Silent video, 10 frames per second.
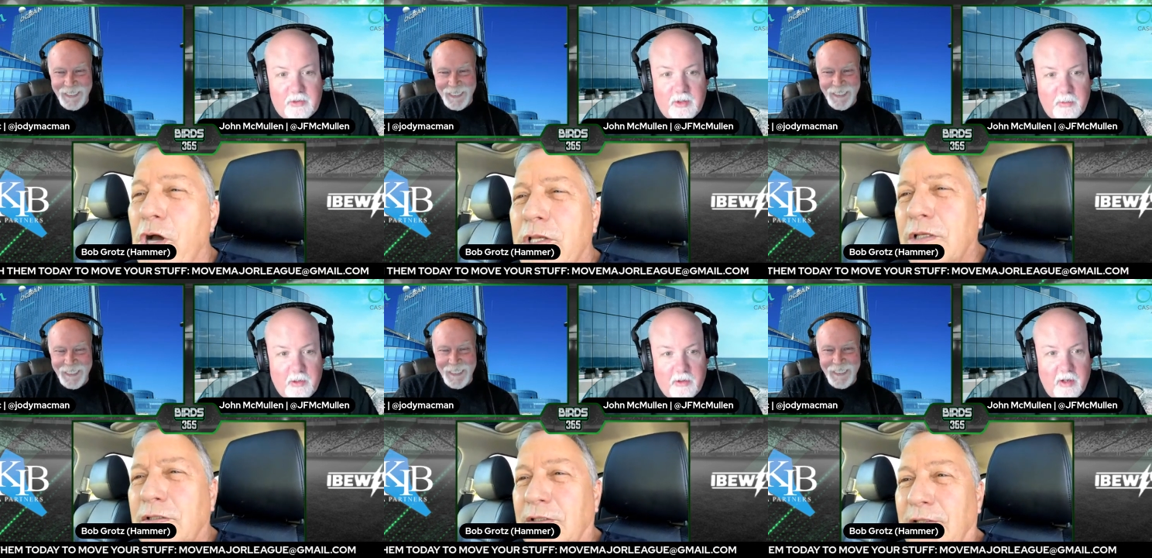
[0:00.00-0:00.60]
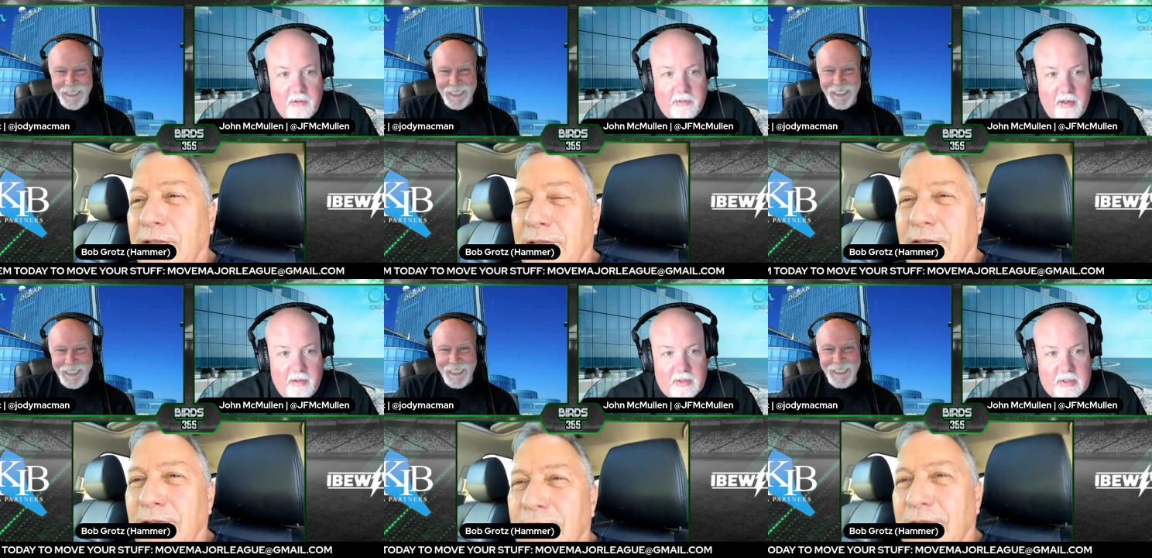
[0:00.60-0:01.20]
Speaker 1: So we'll go
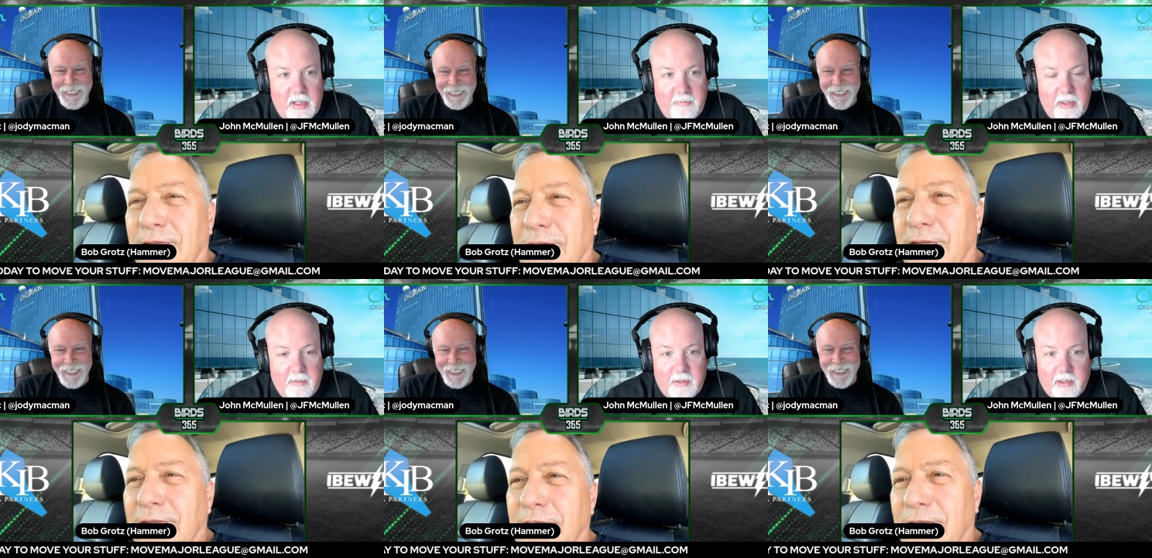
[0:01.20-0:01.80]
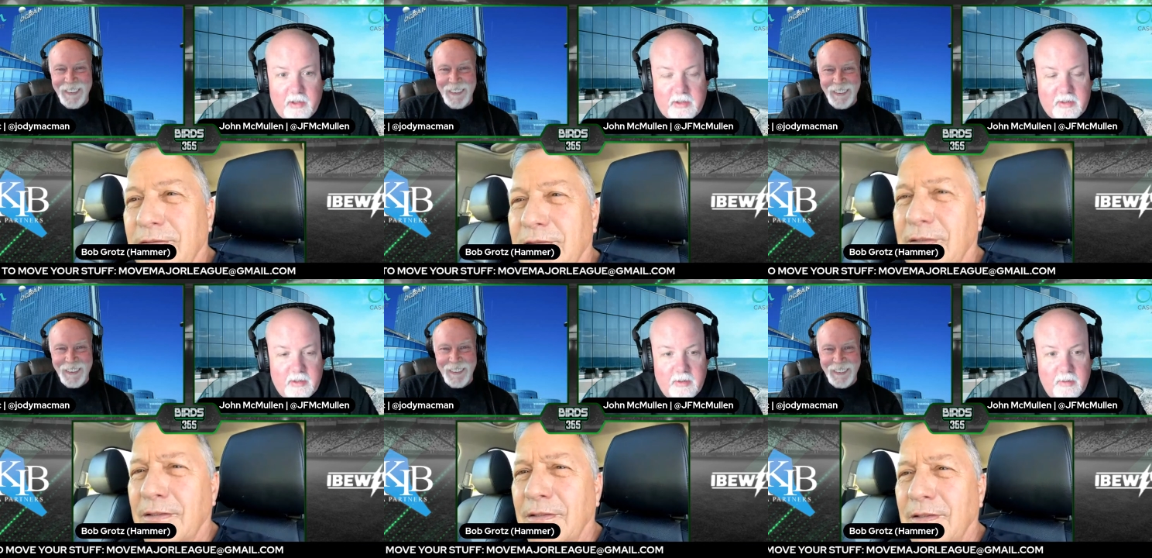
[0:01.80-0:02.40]
there, safety, because
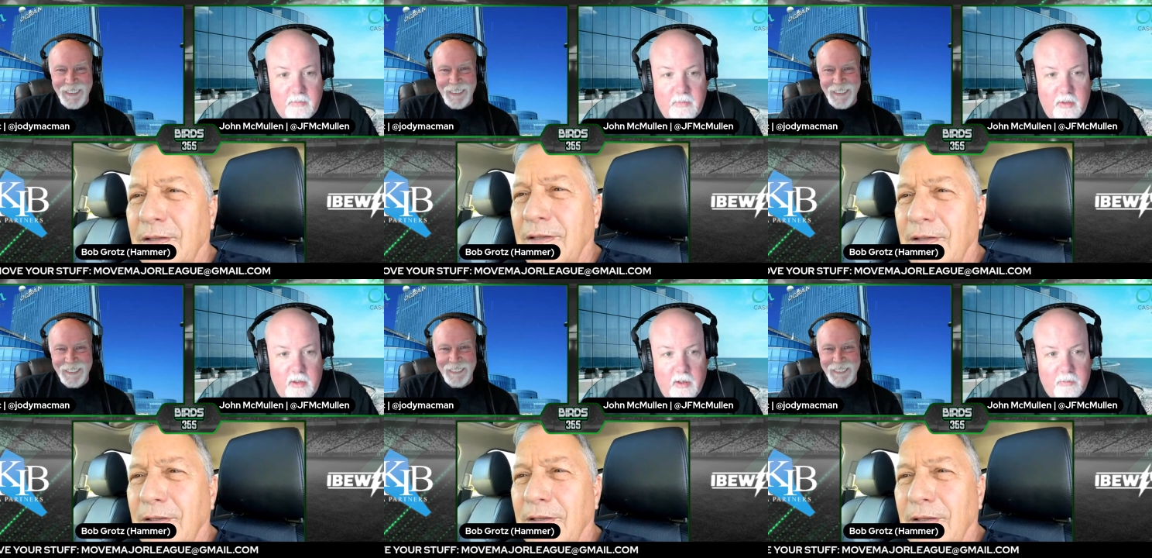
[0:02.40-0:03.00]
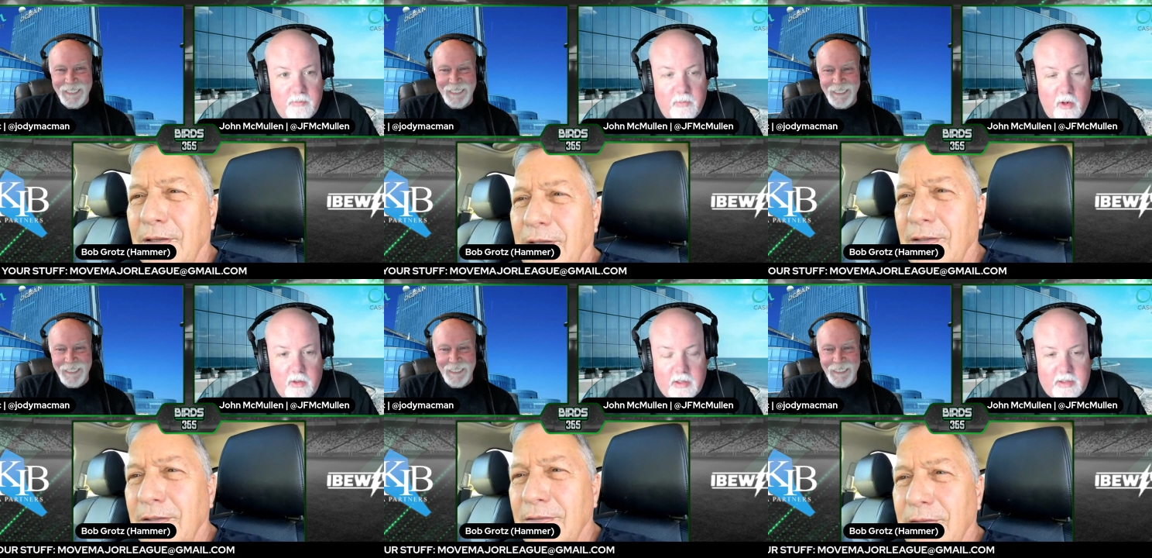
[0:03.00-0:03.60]
you know
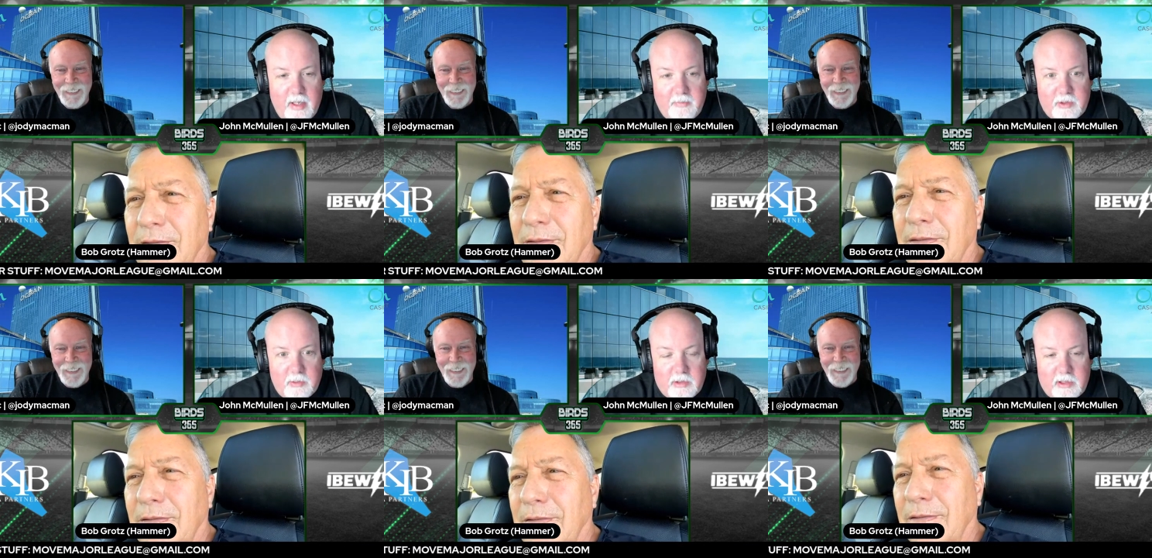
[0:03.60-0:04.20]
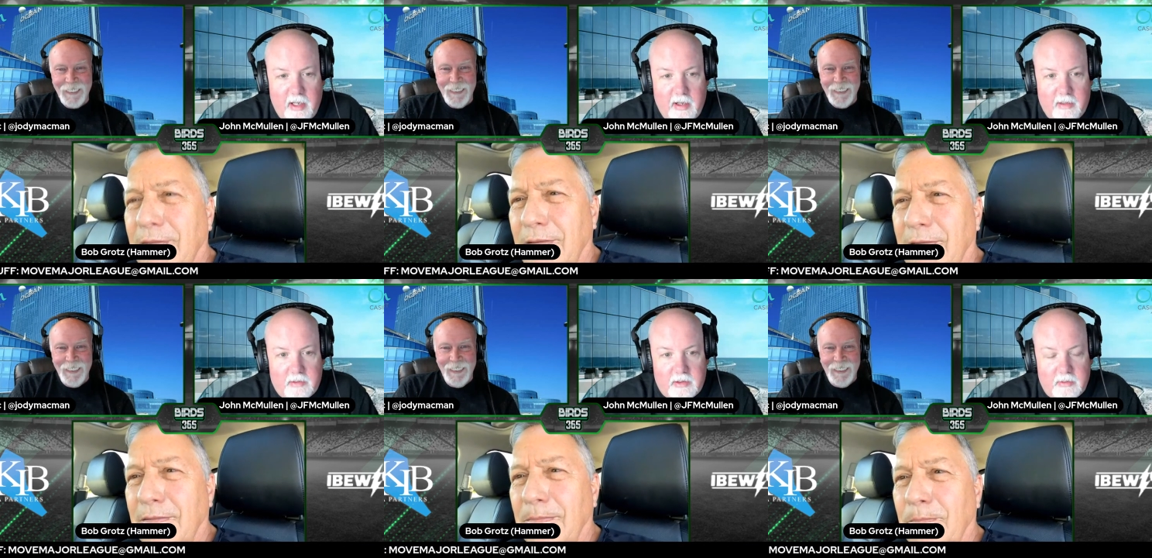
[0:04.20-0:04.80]
Marcus Epps was
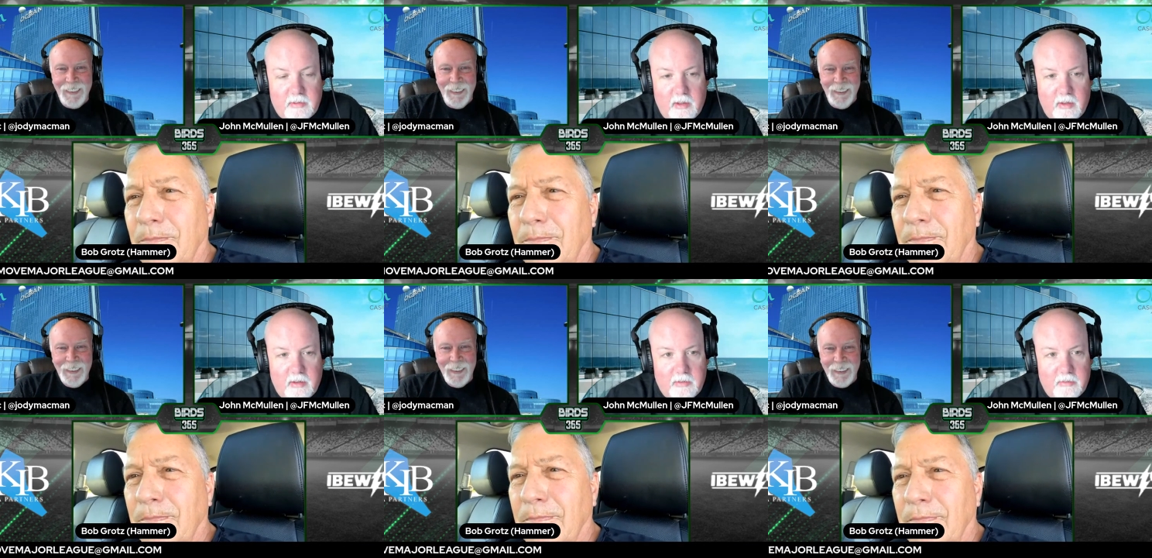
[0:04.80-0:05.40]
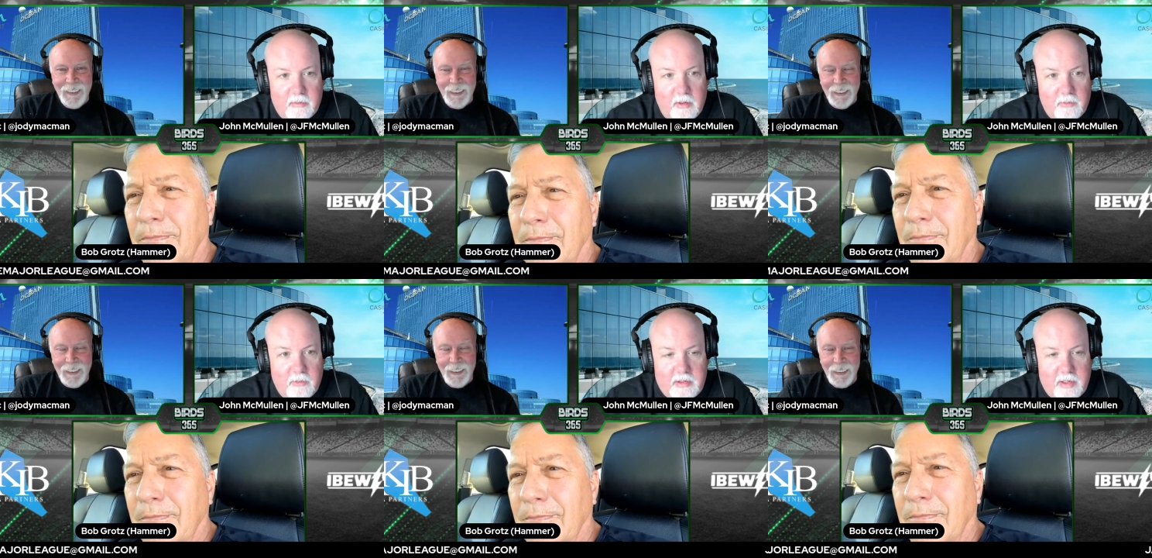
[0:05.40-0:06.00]
out on uh,
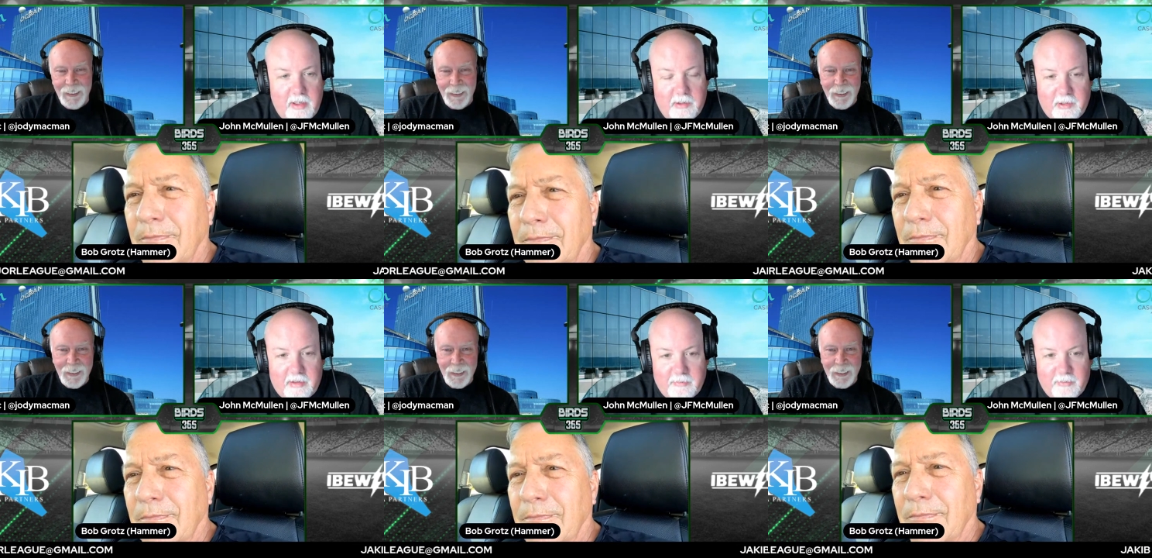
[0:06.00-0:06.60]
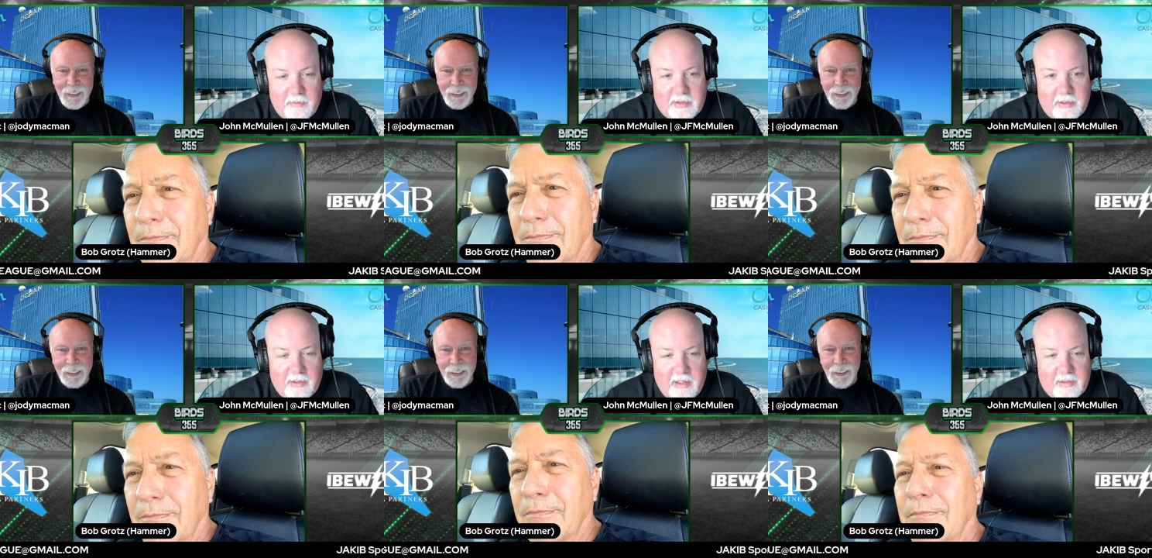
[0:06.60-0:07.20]
what day are we? What was the
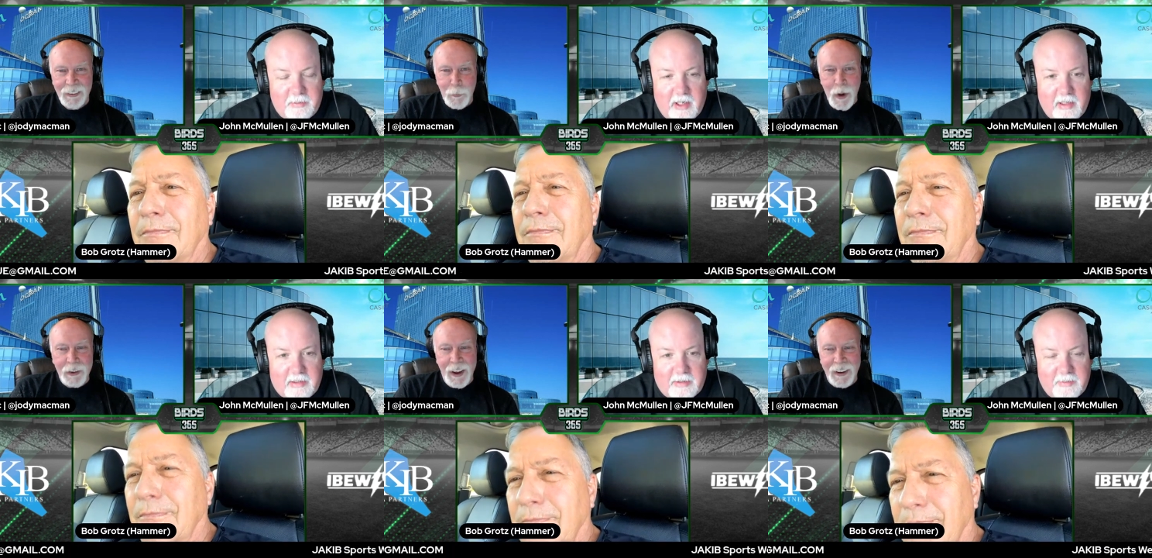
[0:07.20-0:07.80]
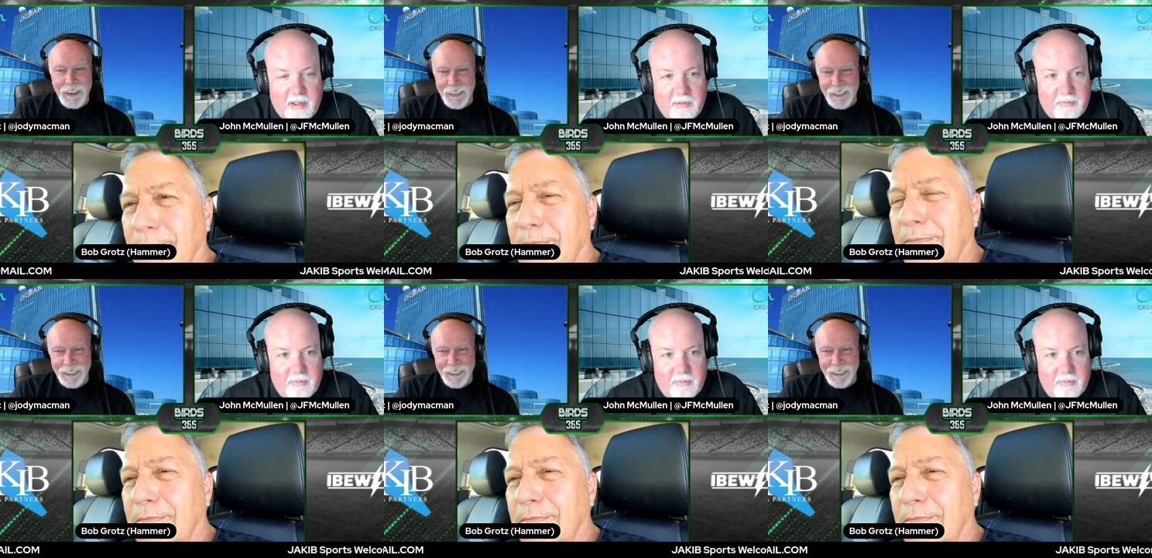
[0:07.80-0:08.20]
last practice, Monday. Bob?